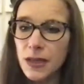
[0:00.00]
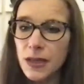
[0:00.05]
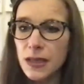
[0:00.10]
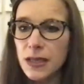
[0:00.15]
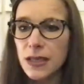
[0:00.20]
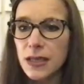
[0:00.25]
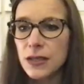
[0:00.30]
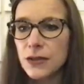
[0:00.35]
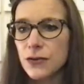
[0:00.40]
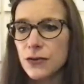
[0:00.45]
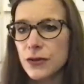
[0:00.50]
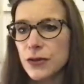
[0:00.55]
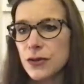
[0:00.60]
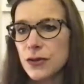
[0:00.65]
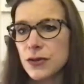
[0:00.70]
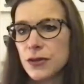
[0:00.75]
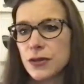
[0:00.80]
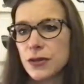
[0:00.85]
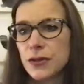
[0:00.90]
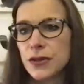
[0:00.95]
He
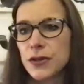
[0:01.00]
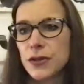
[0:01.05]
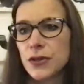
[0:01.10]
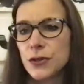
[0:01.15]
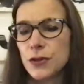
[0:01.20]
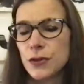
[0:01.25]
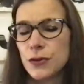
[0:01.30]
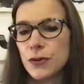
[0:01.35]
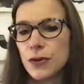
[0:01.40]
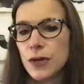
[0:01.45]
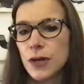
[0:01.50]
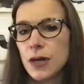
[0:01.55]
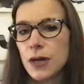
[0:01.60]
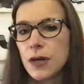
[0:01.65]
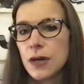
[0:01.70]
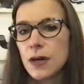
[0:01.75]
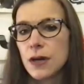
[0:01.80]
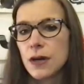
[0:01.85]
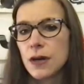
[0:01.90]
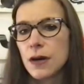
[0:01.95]
introduces her to
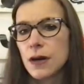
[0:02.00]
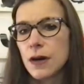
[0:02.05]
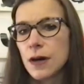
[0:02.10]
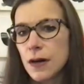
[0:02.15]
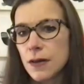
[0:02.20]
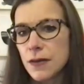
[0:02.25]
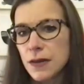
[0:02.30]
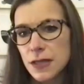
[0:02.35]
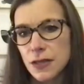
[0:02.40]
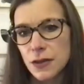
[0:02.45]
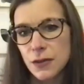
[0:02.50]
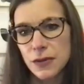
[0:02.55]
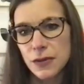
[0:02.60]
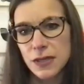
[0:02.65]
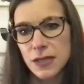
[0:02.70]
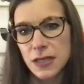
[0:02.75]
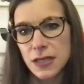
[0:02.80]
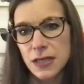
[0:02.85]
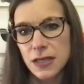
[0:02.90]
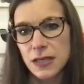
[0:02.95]
all these
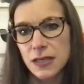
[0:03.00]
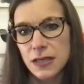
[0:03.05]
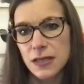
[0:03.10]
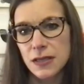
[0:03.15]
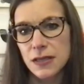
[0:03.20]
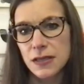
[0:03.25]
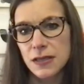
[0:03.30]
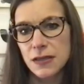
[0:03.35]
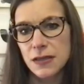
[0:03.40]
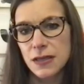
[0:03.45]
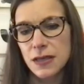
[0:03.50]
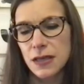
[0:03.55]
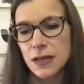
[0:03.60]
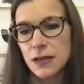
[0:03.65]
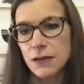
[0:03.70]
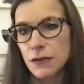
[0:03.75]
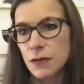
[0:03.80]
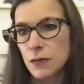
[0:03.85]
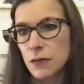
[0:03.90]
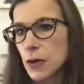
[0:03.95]
cuisines in
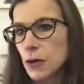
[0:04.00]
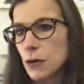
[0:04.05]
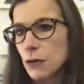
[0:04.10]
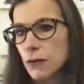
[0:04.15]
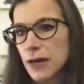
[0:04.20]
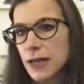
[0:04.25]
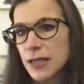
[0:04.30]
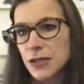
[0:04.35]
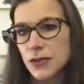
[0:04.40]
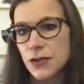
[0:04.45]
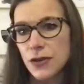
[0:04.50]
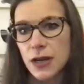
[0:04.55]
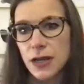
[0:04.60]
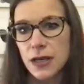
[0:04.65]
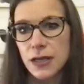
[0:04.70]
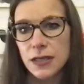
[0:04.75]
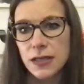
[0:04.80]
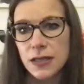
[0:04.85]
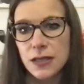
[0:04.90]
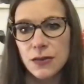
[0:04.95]
remote
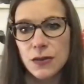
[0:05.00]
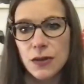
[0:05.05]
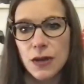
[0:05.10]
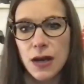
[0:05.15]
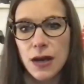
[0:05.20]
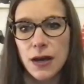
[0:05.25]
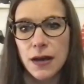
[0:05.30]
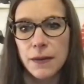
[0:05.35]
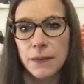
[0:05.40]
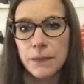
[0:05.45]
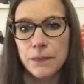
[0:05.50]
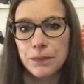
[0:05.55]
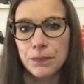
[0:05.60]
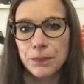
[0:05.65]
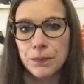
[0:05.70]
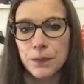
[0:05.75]
restaurants. Um,